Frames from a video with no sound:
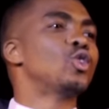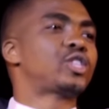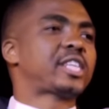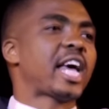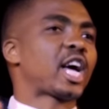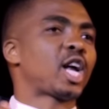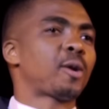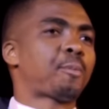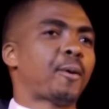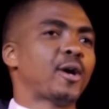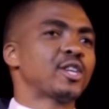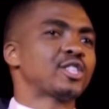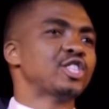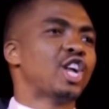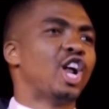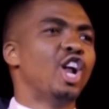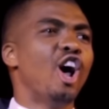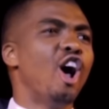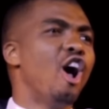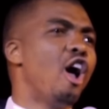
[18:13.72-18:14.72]
You take it
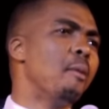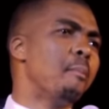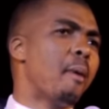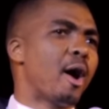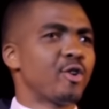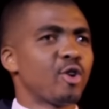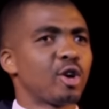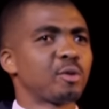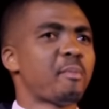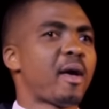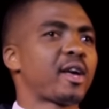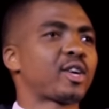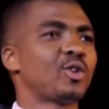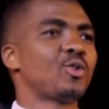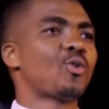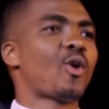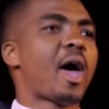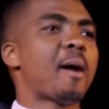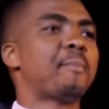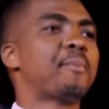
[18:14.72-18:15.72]
personally. Oh, am I not
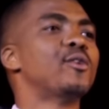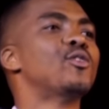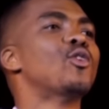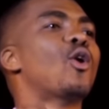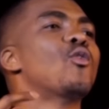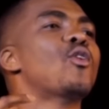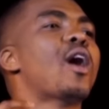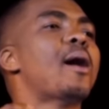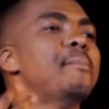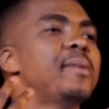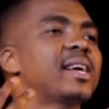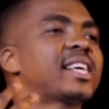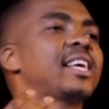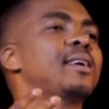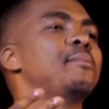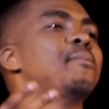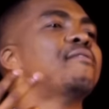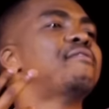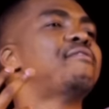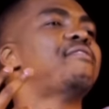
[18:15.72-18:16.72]
making you happy? No, you are
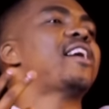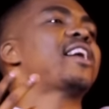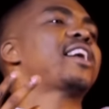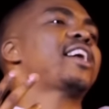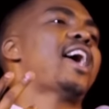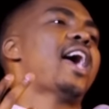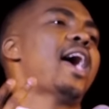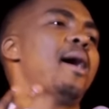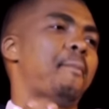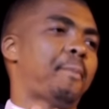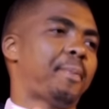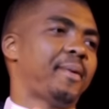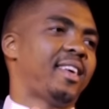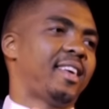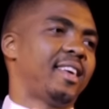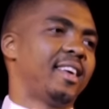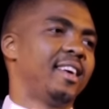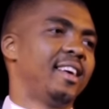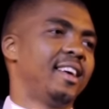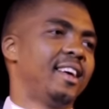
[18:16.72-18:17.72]
making me very
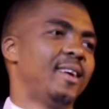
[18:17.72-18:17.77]
happy.